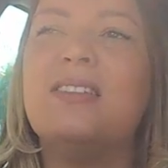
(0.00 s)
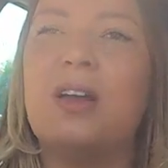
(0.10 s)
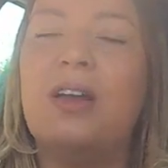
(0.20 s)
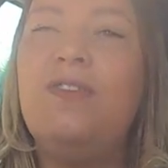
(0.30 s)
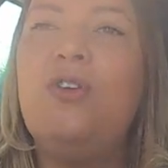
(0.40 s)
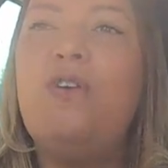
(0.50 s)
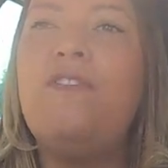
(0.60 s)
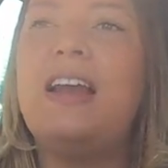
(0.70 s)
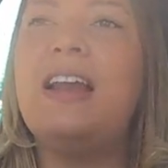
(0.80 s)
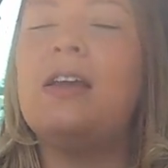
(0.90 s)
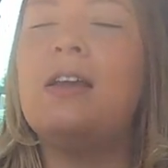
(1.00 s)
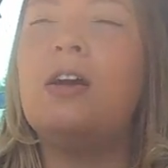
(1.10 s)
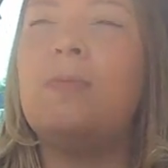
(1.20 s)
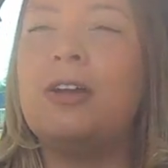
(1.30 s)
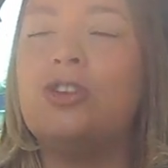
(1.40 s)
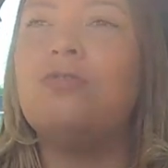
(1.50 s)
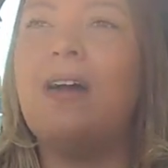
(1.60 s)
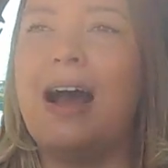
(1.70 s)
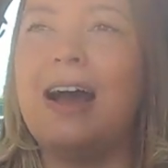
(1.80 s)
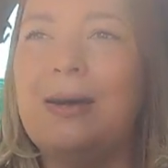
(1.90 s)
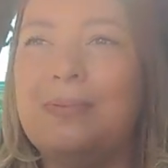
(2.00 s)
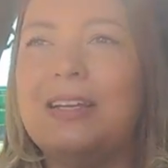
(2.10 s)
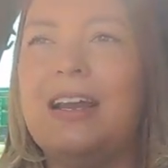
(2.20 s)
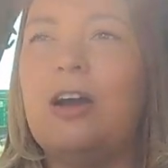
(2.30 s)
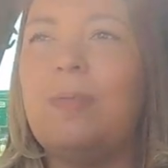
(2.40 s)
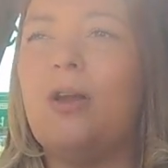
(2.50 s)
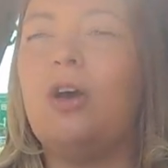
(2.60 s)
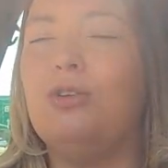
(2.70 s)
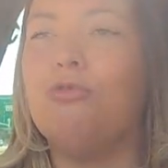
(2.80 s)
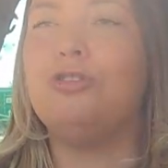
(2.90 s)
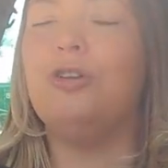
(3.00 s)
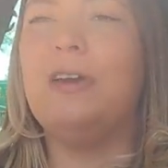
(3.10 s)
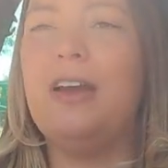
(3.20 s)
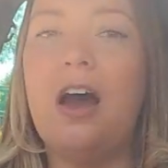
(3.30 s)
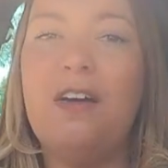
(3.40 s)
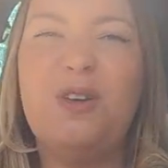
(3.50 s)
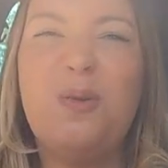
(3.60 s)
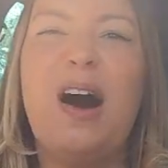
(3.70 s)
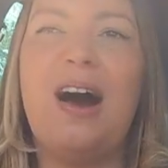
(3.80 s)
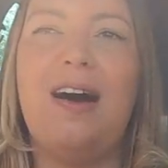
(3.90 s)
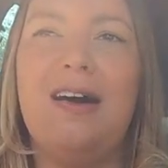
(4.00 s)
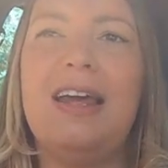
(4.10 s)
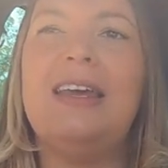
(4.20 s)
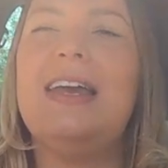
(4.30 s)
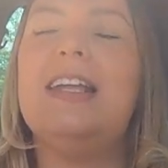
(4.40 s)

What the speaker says: So if you're feeling a little bit trapped and a little bit like you're not doing enough, you are. Let your